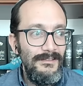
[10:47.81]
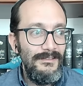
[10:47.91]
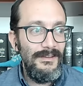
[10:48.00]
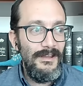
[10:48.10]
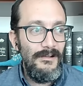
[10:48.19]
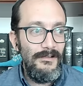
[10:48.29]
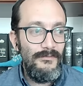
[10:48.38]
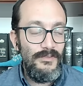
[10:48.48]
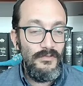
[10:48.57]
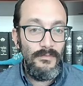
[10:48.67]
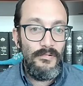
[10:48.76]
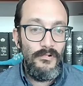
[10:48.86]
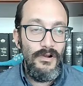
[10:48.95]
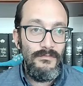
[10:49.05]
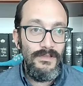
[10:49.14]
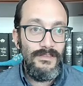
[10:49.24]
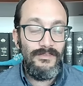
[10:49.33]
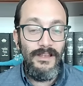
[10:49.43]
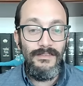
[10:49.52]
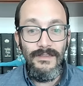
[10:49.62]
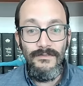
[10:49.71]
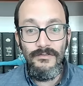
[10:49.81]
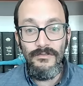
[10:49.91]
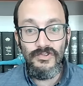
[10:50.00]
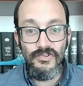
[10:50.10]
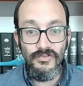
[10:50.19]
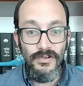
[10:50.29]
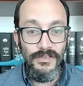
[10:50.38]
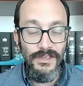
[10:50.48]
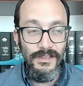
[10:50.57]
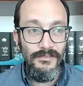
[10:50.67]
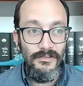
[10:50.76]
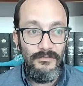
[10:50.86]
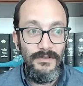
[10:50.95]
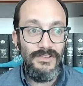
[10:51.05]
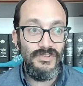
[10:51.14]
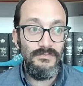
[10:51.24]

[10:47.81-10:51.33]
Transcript: you know, if you were poor and we decide to give you a trillion, you're rich.